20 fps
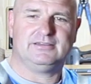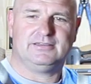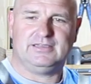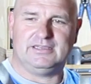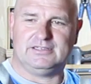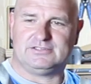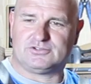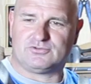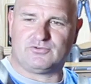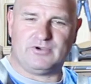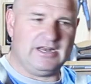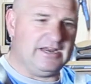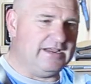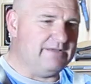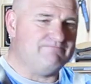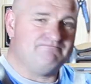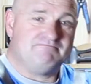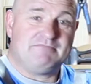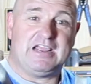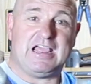It's
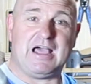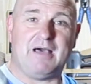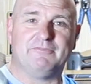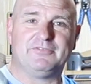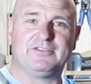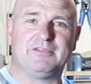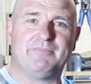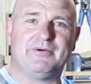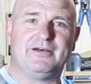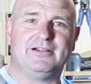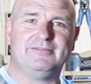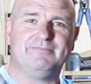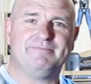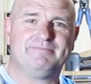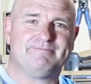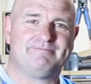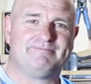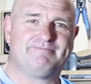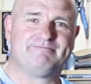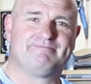really comfortable.
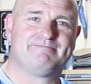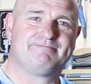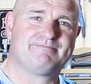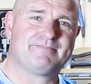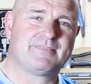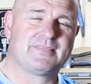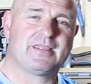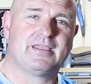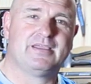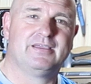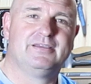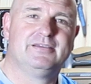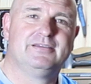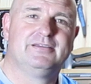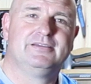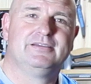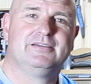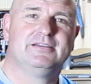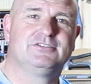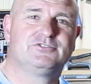
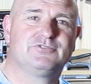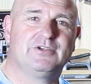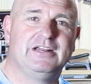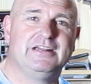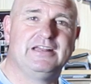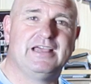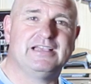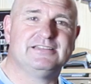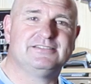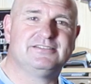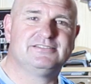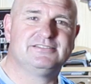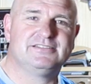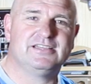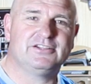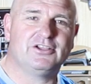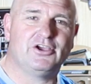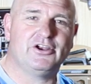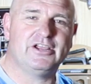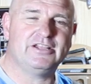It's really nice to
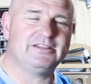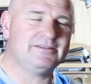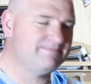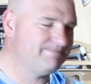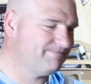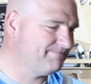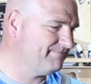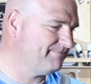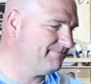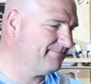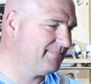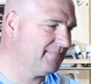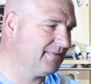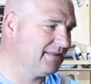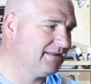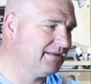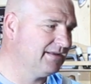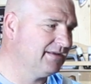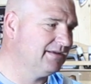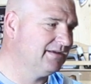sit on it.
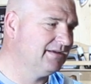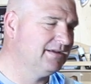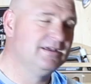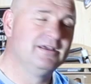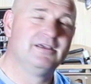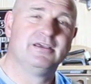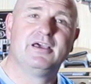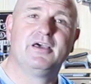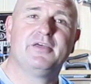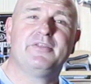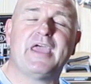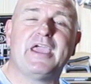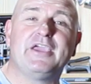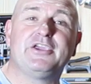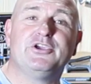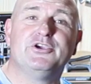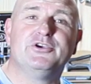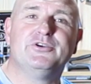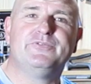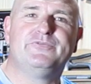
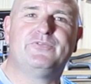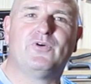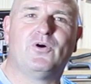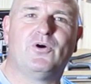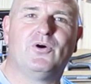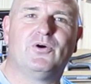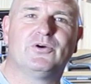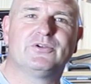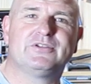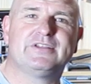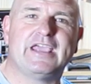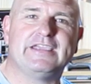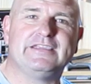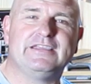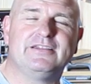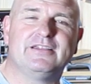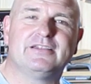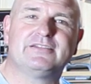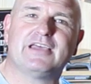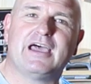Thank you for
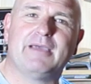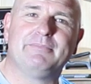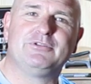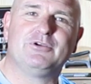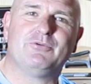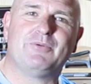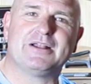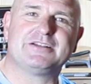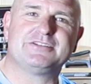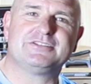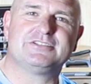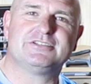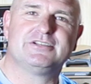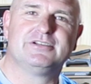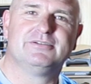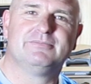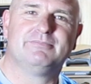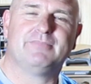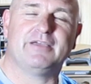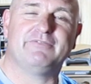taking the time to watch
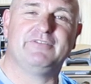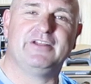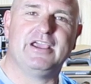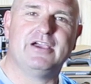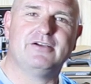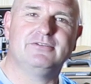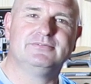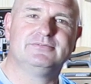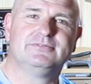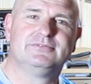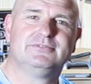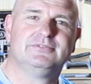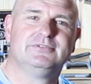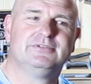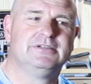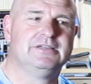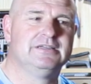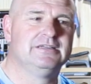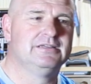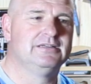my video.
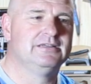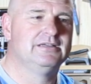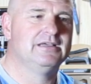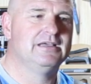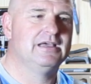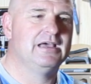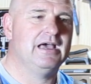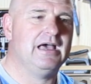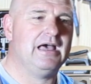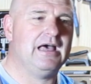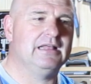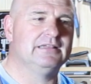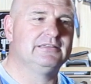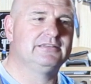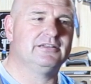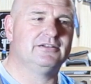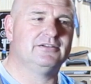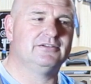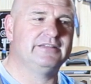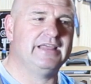
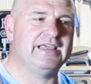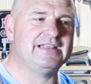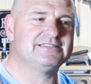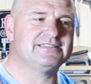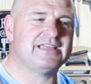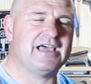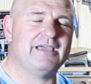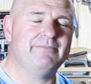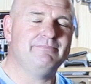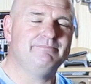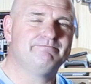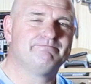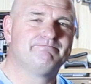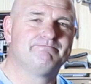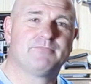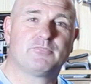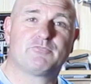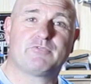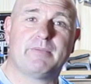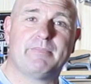Until next time,
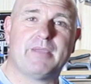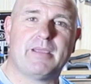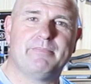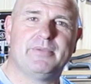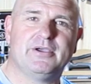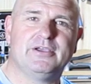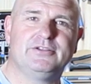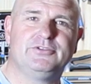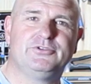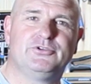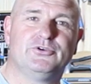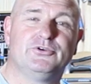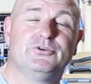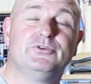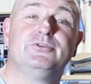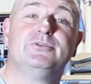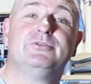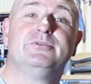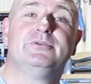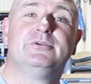remember
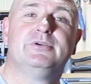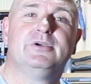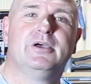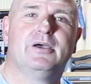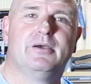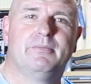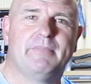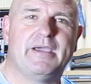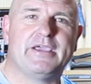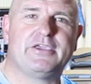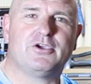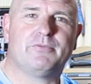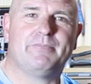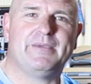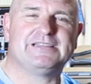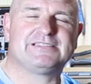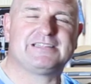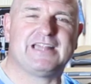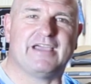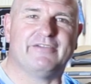to make your
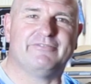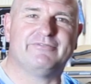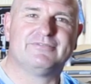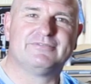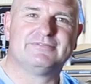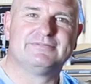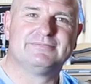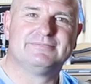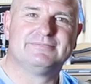best life.